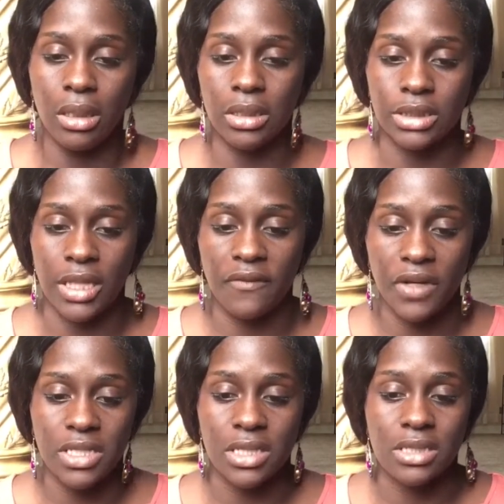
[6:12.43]
say for
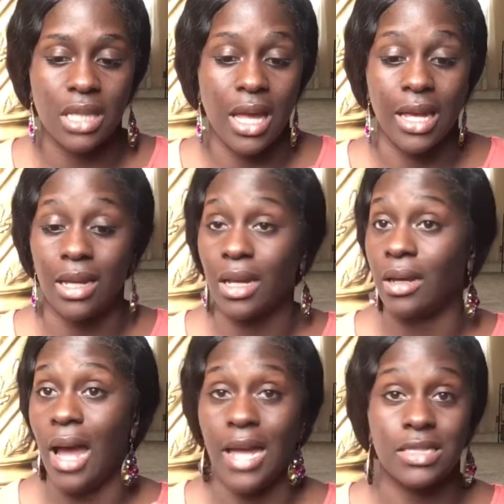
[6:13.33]
instance, like
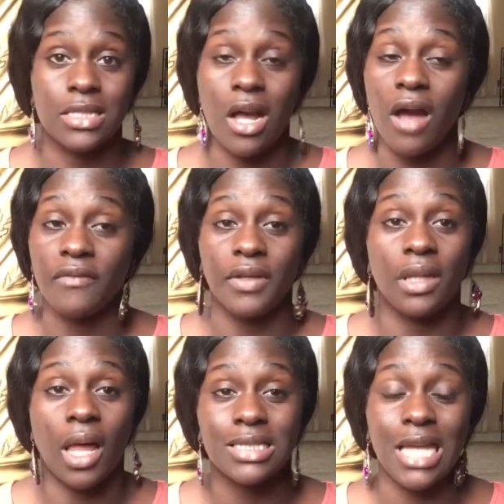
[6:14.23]
iced coffee,
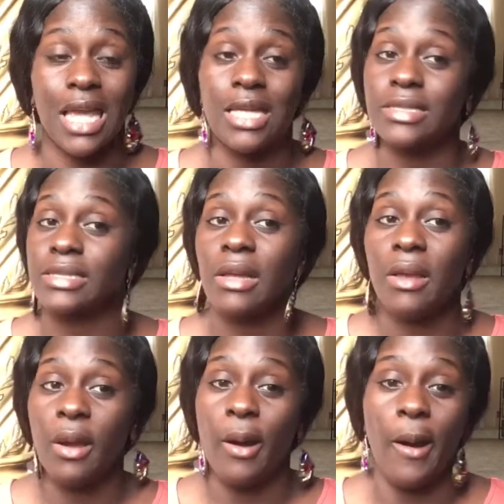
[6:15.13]
lattes.
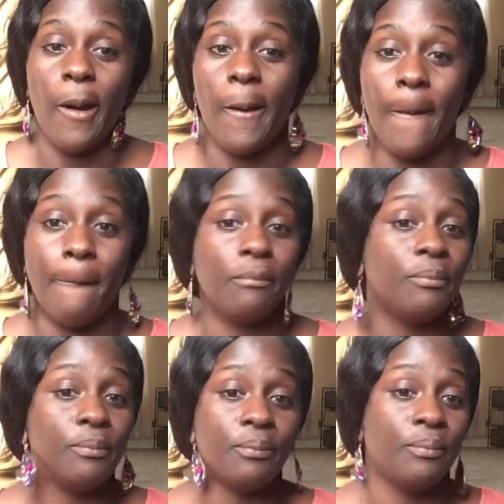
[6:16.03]

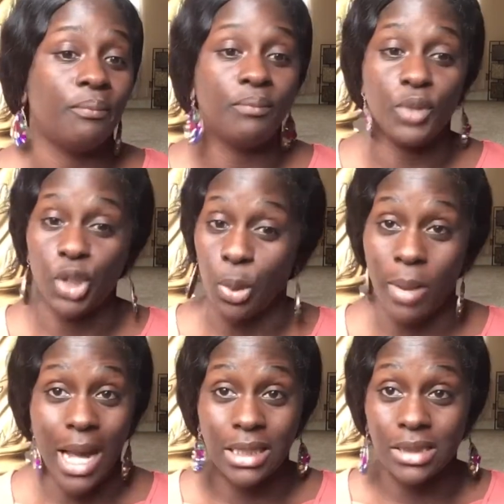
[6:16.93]
Don't
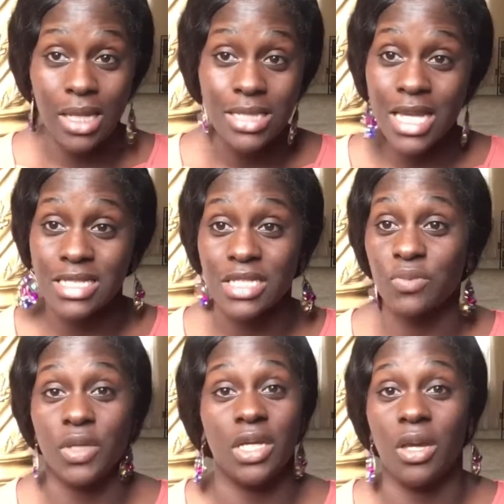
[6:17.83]
buy any lattes this
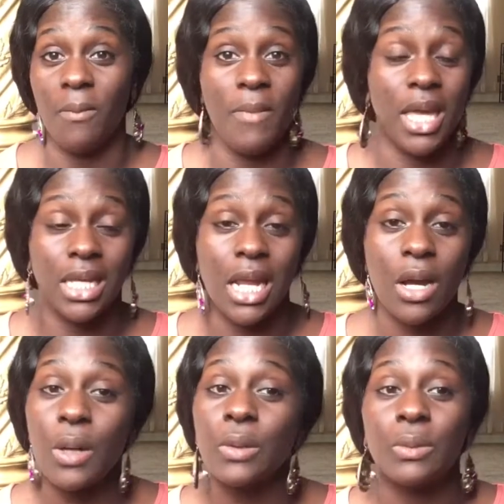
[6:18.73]
week. Make it at
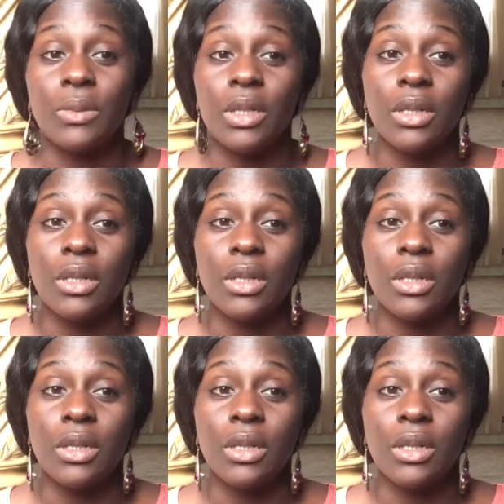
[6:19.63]
home.